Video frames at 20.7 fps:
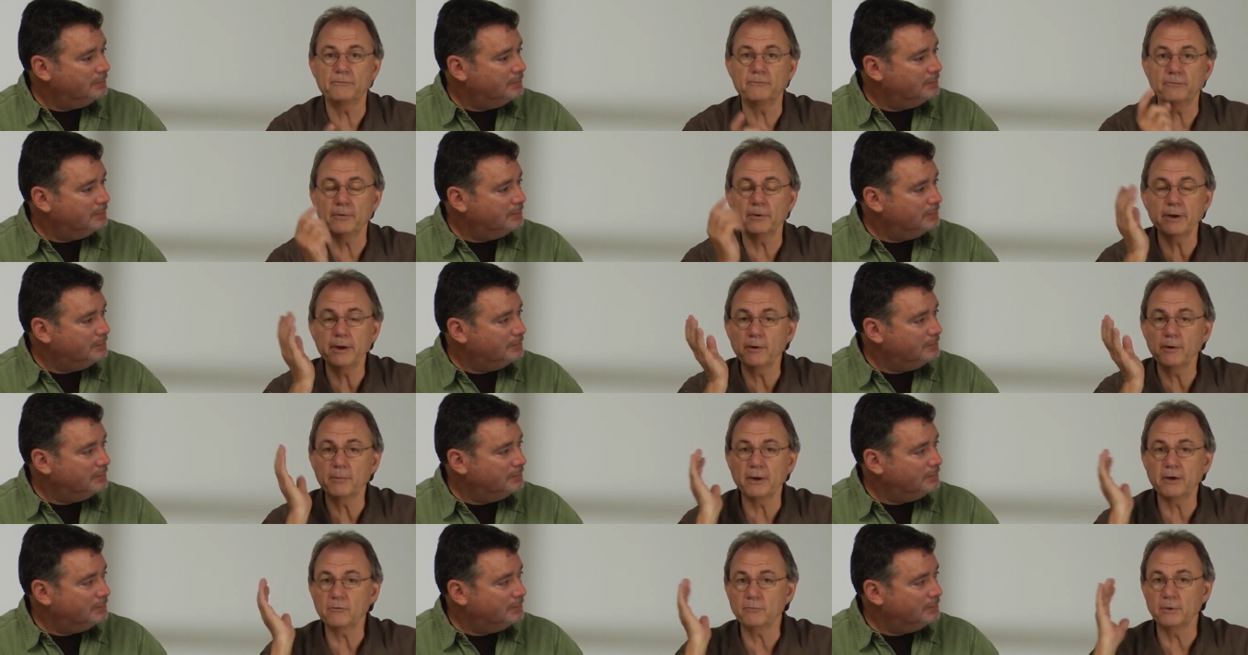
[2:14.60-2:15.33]
Speaker 1: for
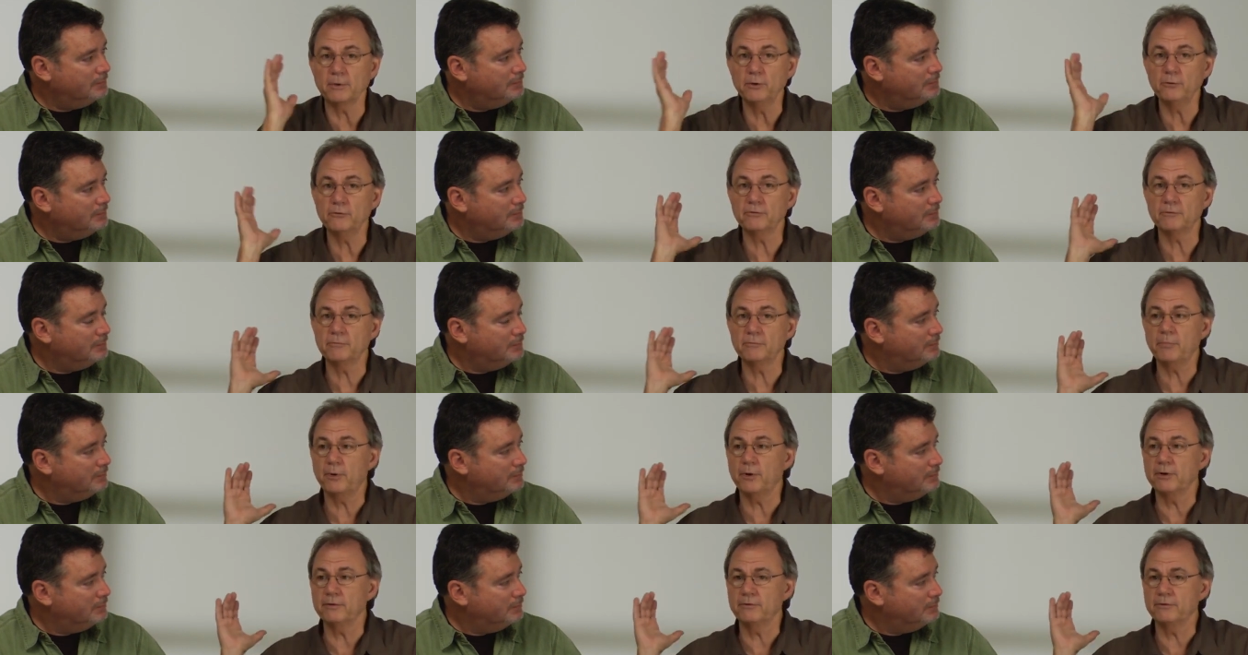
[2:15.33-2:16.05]
here because we're losing
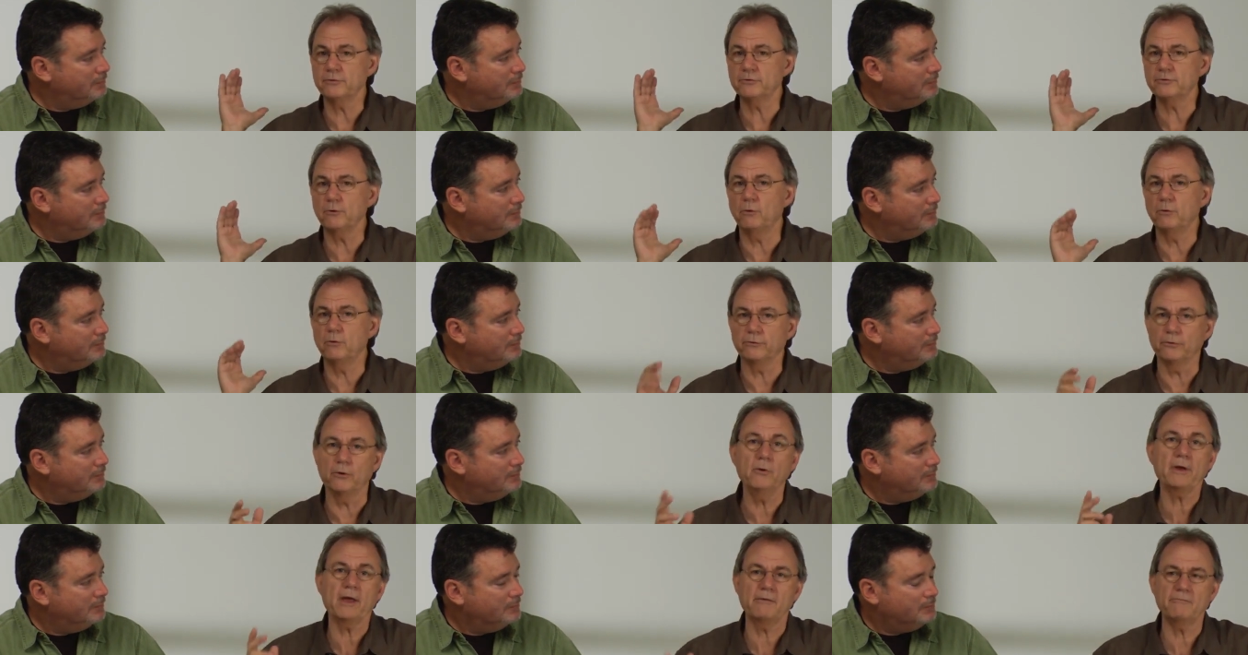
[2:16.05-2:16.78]
part of the
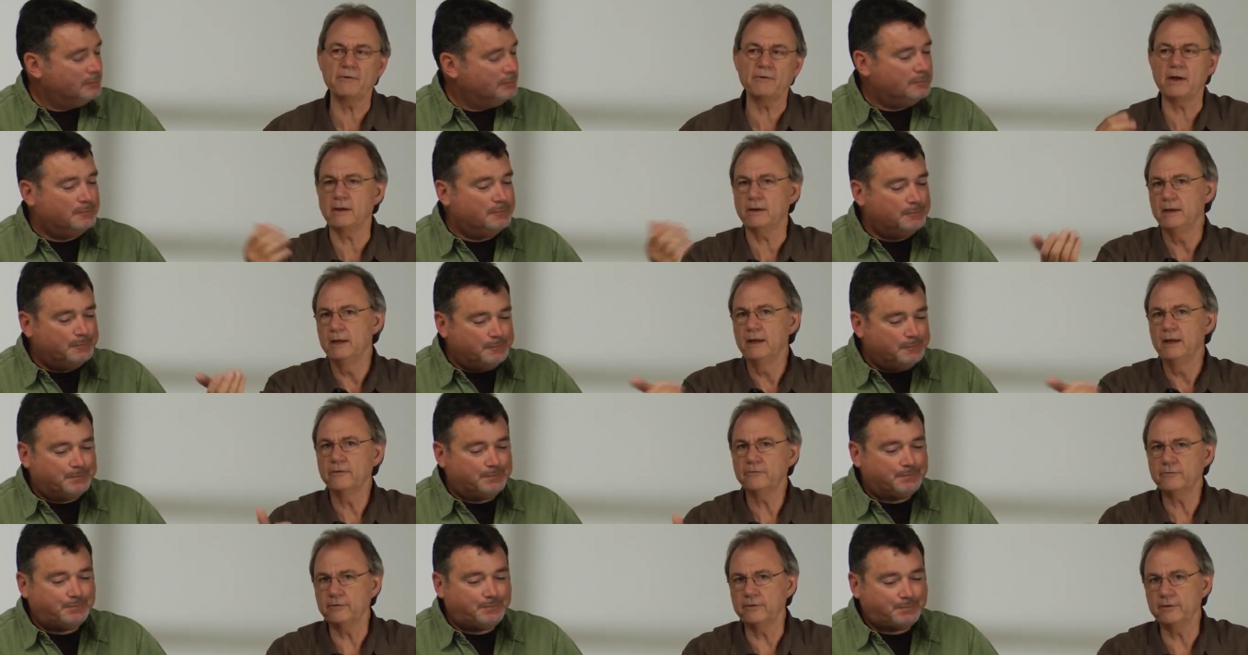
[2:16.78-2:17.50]
shoulder. Okay, fine.
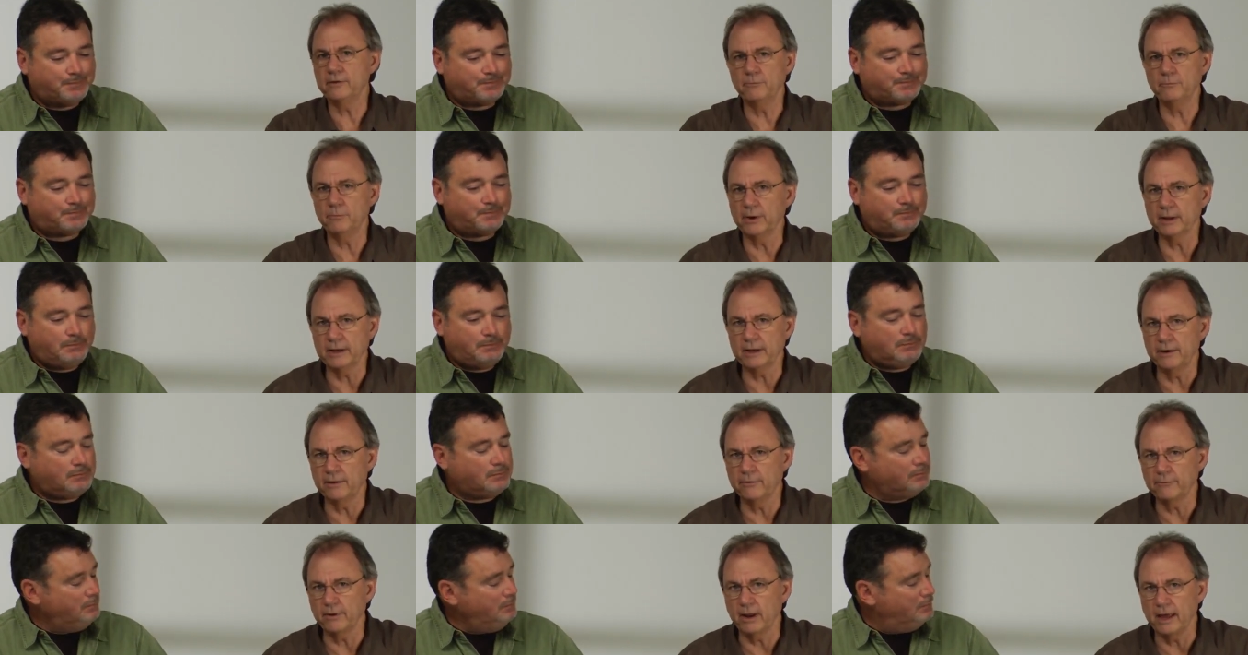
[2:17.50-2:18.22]
So then you bring in
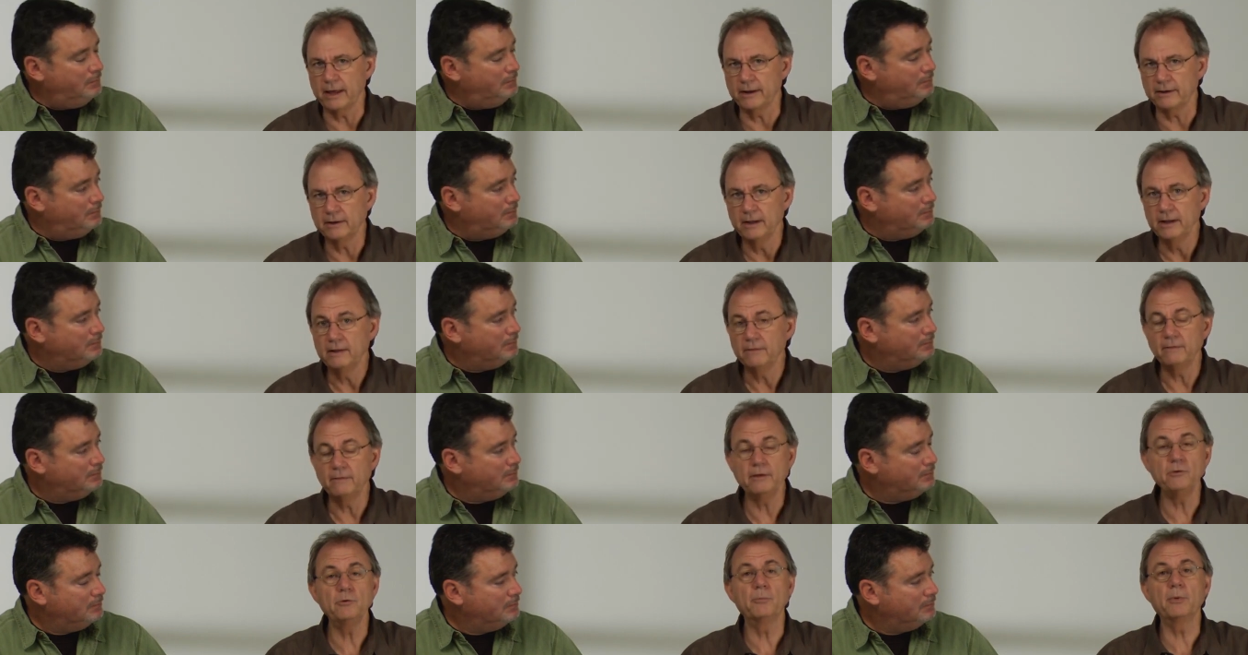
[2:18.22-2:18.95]
another light.
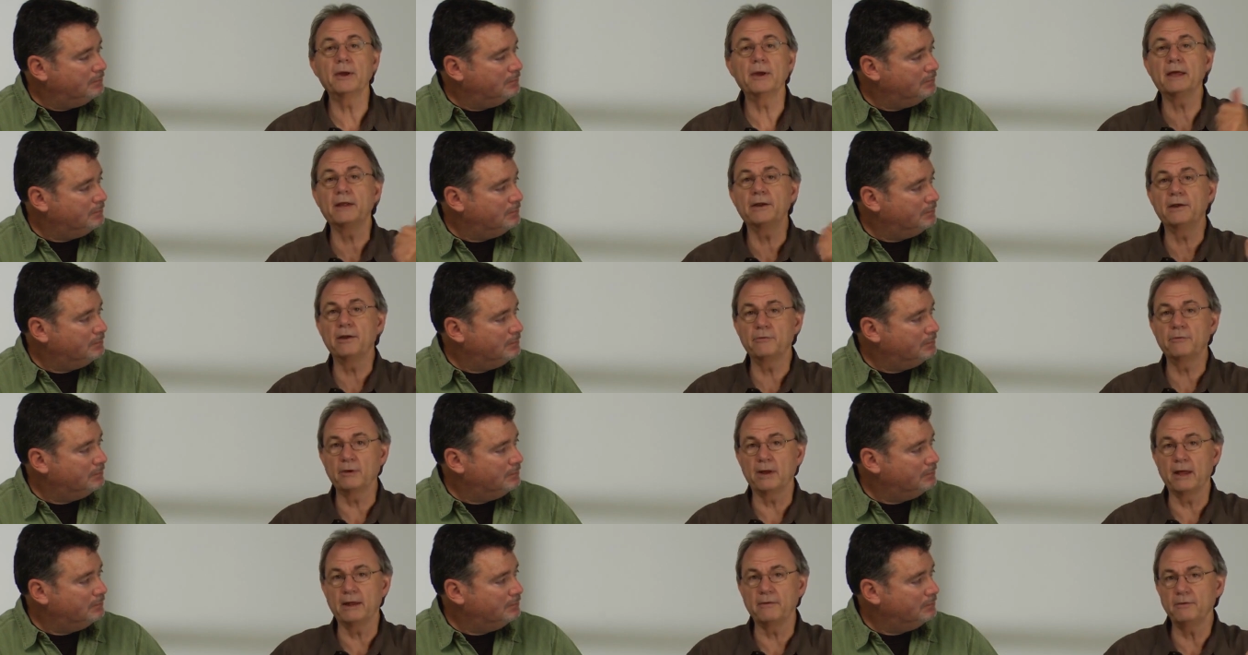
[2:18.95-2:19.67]
Then you bring in
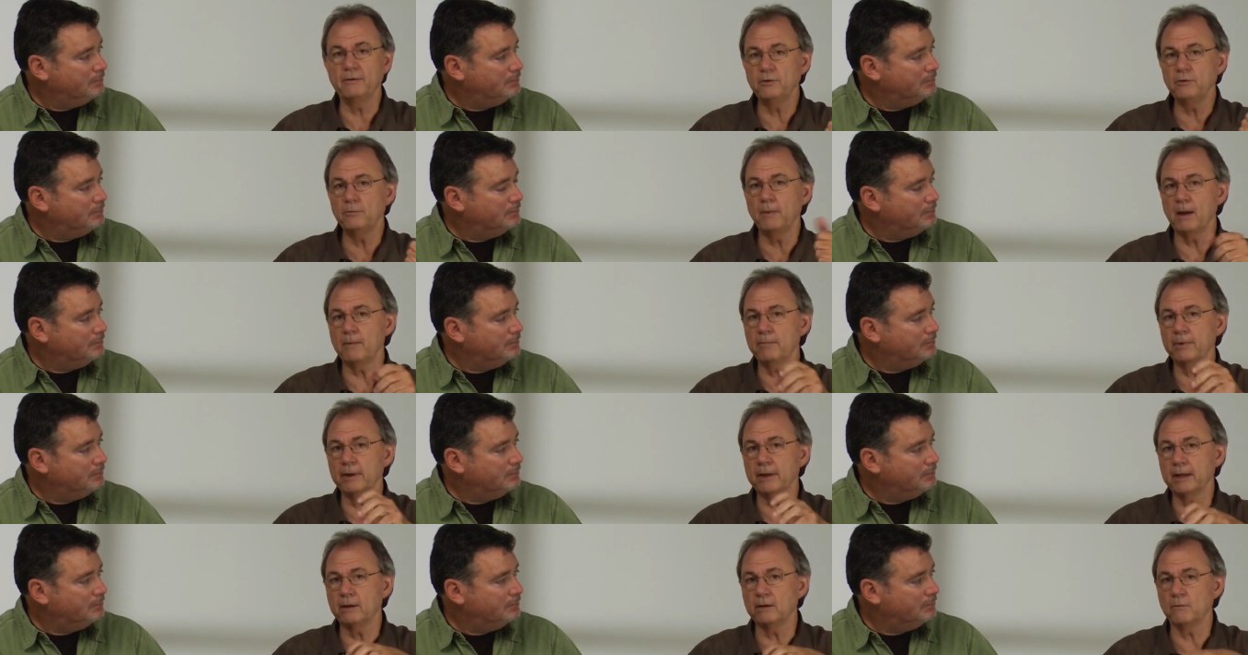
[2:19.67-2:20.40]
another light. And then you might
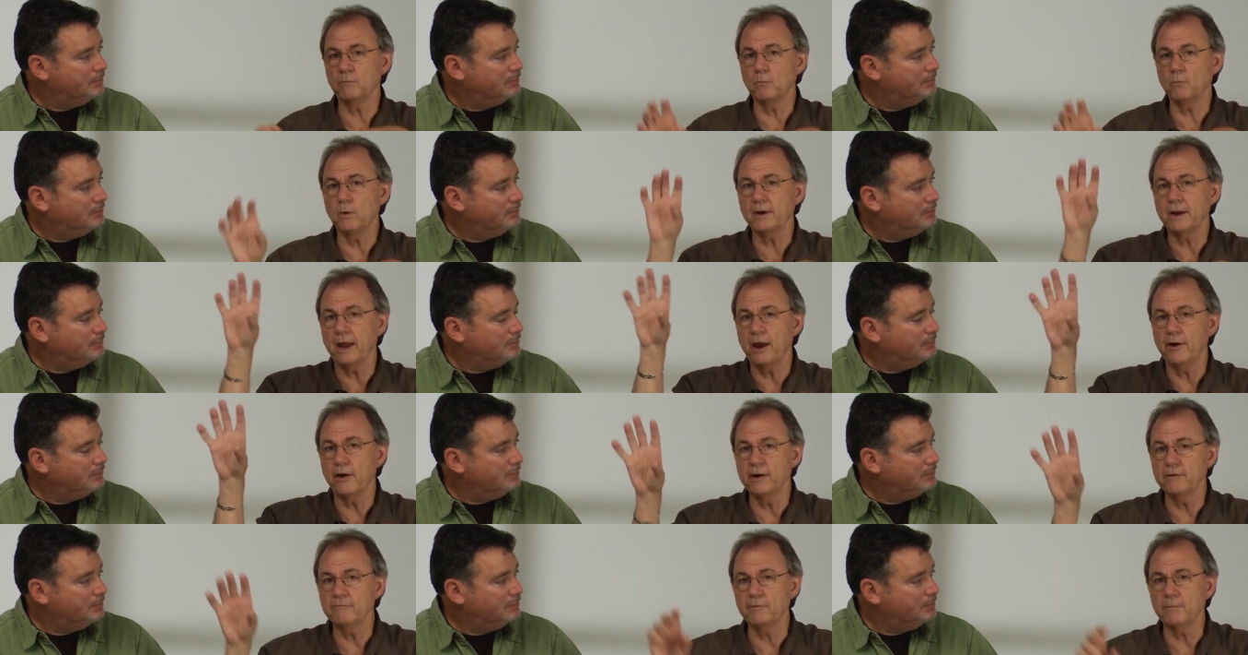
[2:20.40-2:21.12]
bring in one
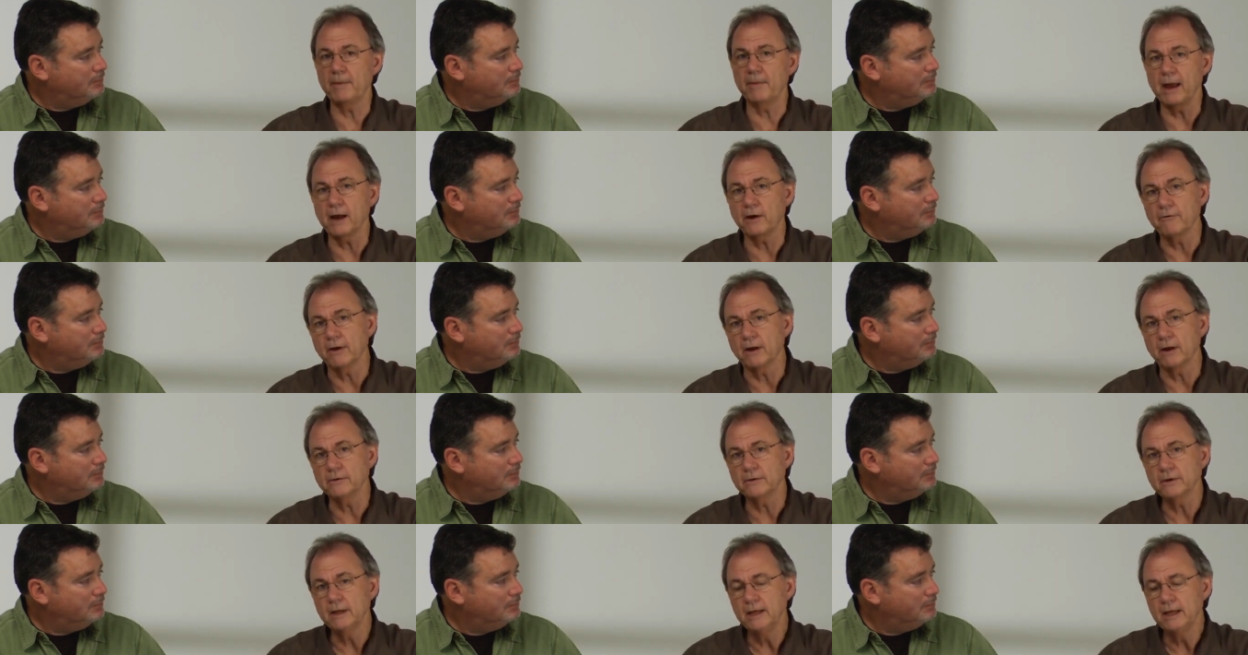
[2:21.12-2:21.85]
area of the
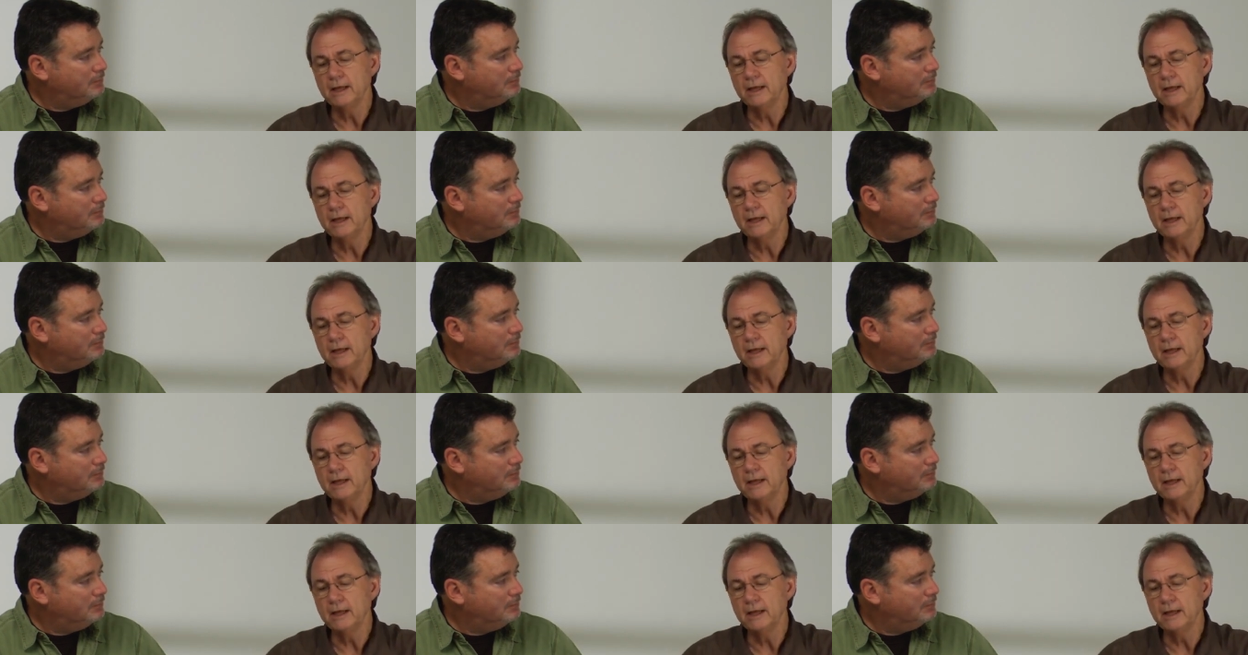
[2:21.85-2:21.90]
background.